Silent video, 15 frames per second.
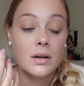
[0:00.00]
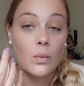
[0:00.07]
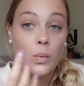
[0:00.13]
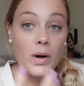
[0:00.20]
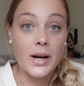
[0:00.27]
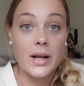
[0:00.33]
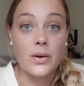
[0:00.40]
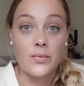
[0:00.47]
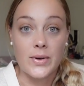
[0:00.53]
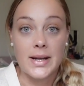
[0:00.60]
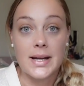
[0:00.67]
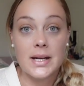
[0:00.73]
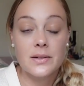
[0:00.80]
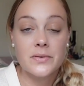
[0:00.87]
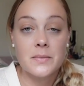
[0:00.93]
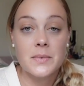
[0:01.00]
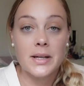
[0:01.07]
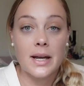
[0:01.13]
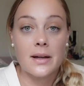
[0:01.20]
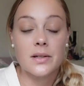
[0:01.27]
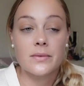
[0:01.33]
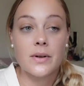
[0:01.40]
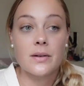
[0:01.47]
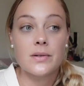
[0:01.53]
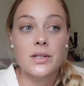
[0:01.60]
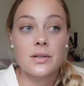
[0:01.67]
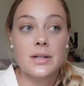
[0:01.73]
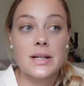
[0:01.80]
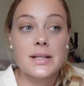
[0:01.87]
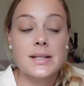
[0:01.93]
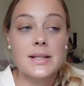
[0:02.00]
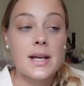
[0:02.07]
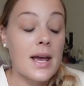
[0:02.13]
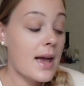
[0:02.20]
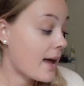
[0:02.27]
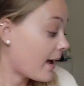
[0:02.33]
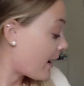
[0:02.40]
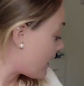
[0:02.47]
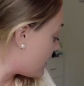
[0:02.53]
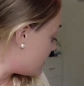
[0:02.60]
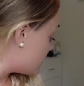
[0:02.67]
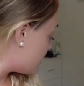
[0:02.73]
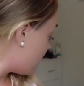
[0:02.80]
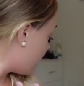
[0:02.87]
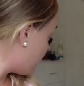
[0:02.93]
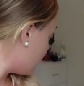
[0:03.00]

what I read from the Gather Round units, and I